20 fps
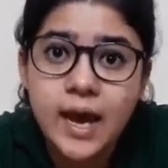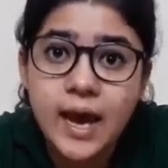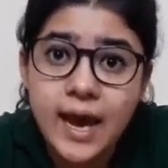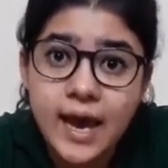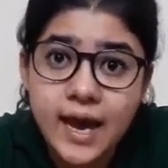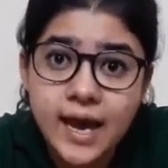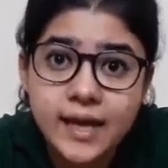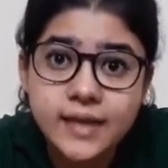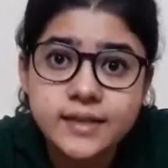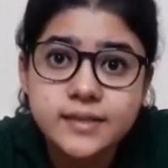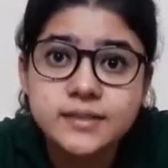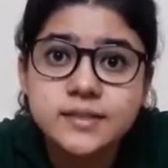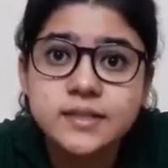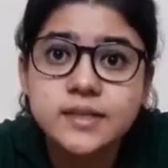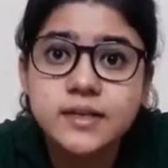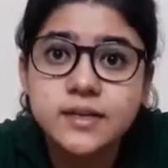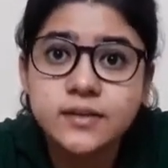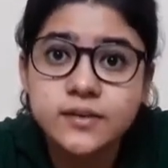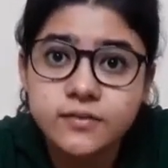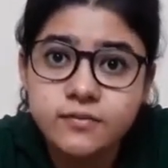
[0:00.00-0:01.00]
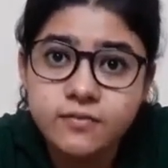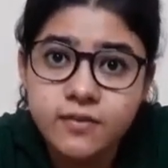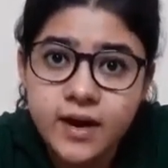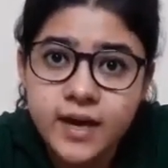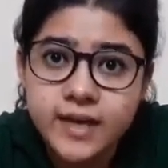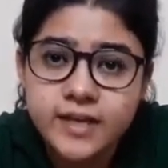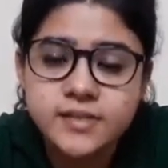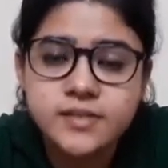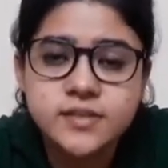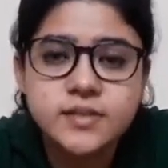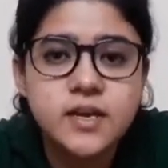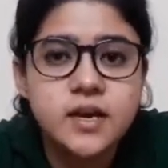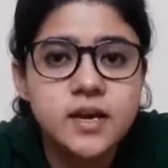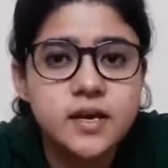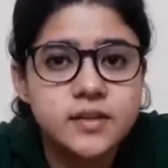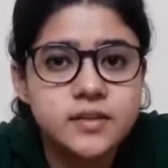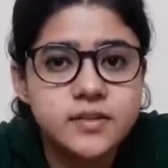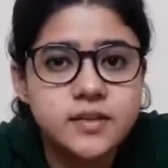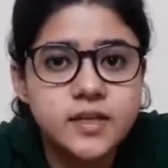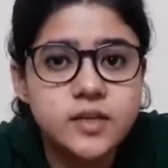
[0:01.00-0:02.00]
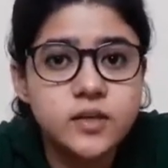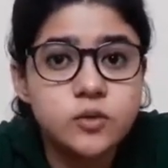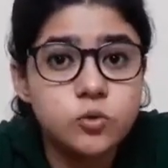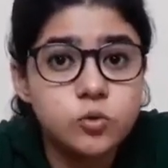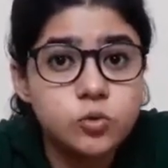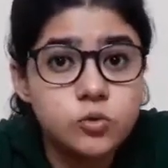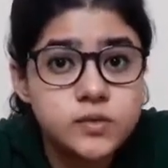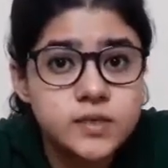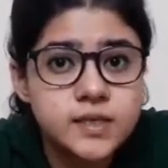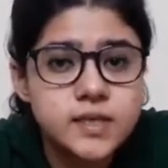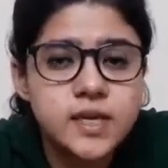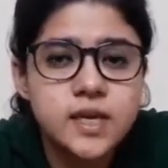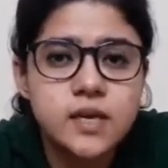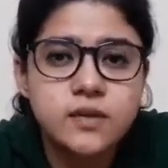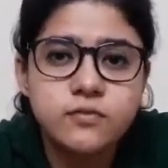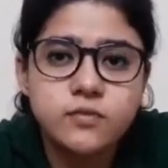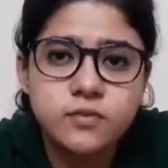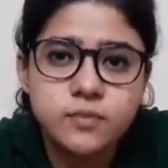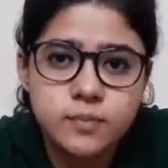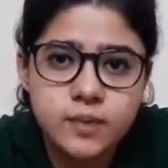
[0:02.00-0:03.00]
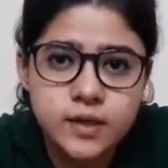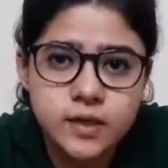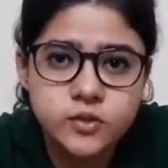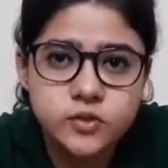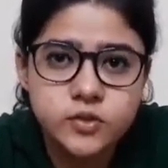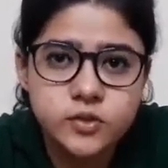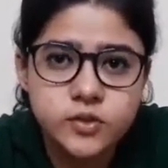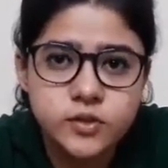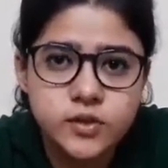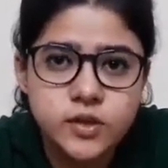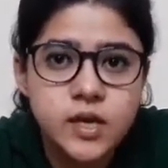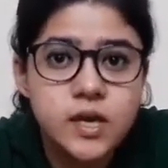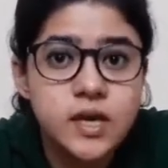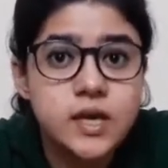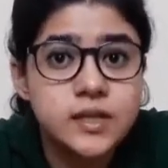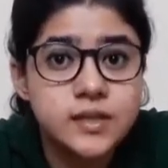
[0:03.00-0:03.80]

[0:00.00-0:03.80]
and revise the routing information,